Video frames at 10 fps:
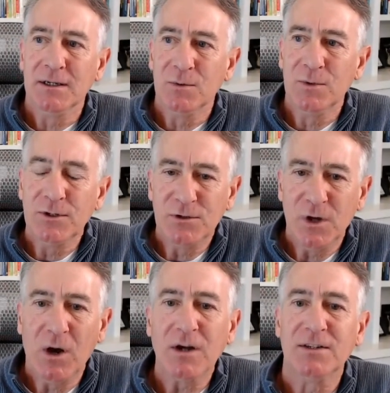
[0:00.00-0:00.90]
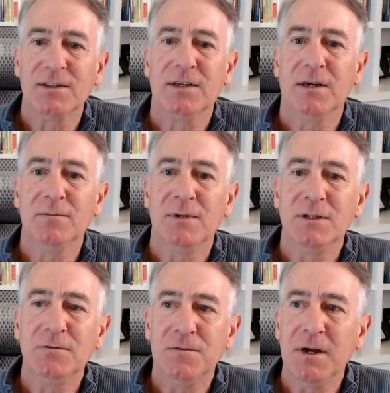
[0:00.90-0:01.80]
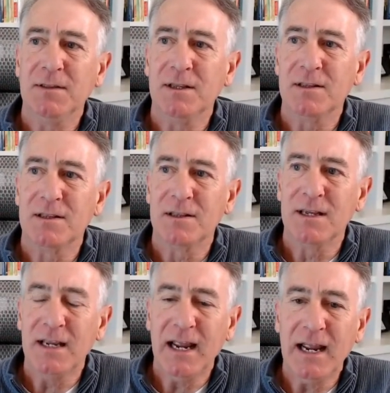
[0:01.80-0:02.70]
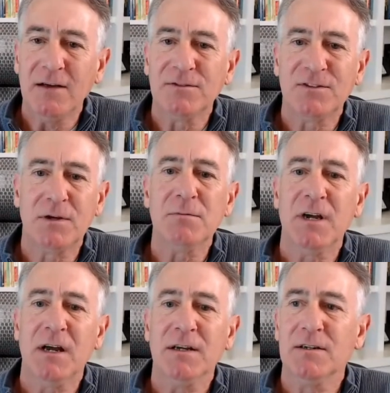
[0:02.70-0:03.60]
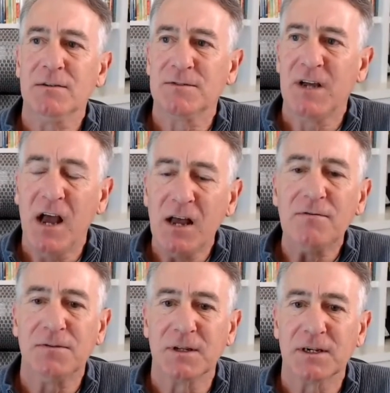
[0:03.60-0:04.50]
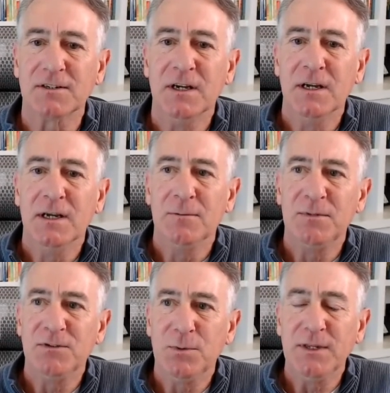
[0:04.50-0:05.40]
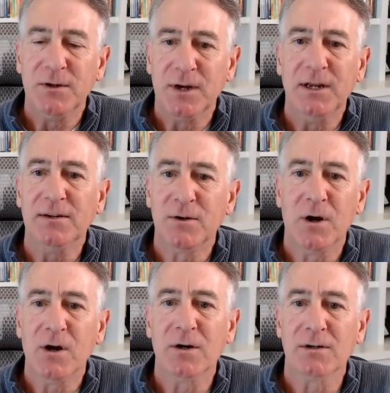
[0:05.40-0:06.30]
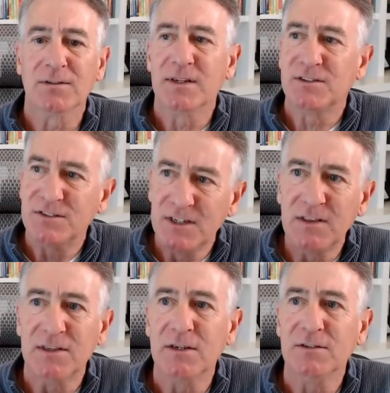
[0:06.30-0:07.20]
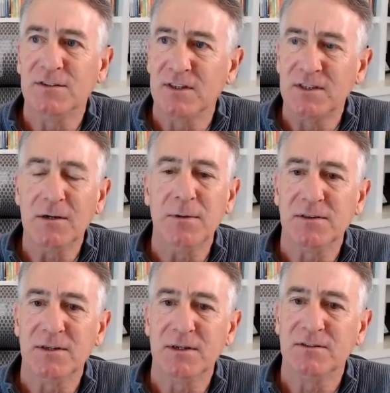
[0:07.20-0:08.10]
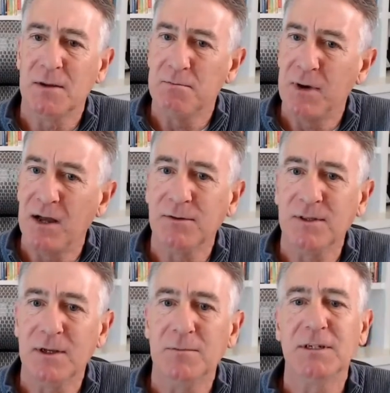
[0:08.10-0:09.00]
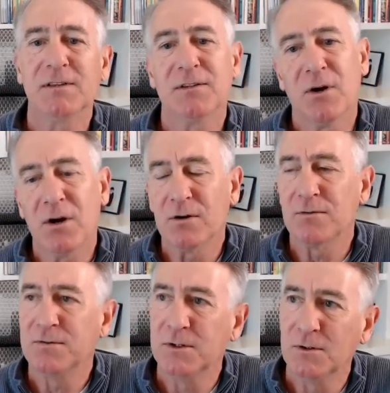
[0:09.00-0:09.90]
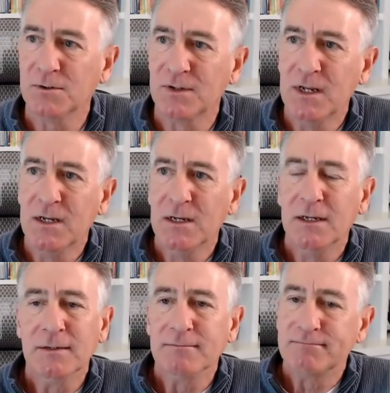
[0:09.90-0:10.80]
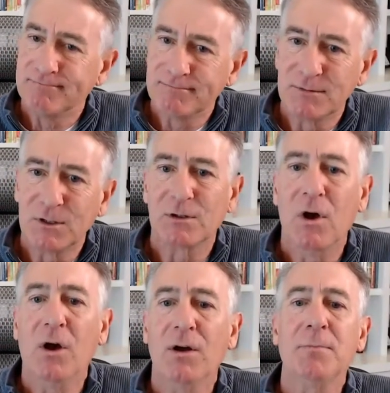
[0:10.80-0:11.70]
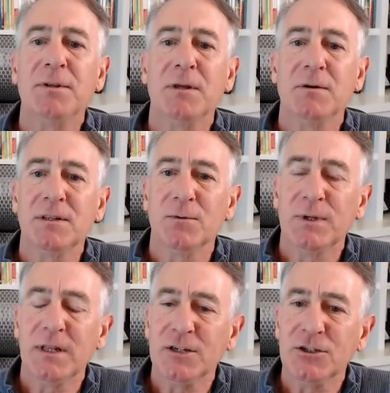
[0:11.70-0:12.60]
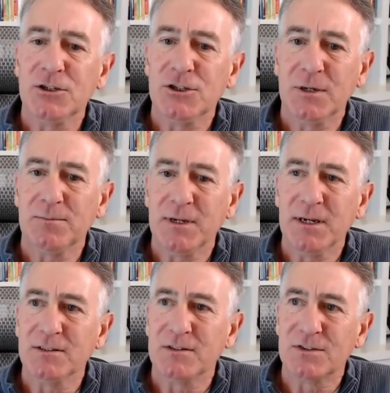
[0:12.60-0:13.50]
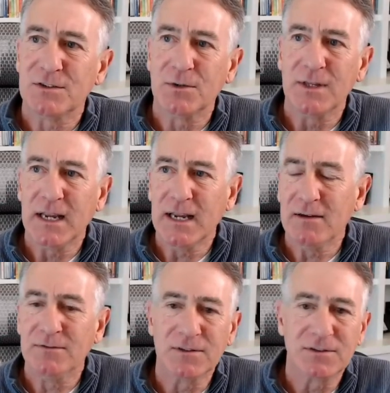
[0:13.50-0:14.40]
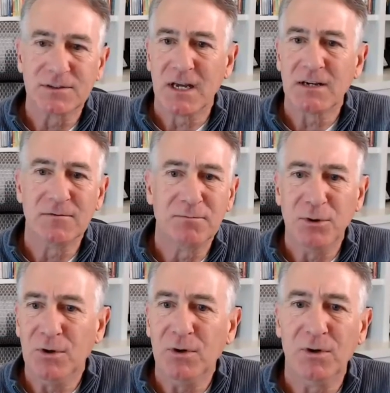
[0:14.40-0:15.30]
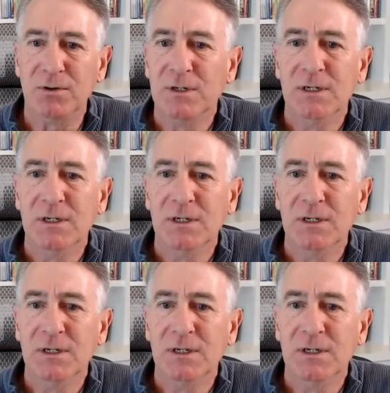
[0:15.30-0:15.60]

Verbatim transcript: when you talk to them, you find that they have some kind of conflict between their head and their heart. They see things, they think about things that bother them, and yet their heart feels caught up in the relationship. And so they have this kind of pull.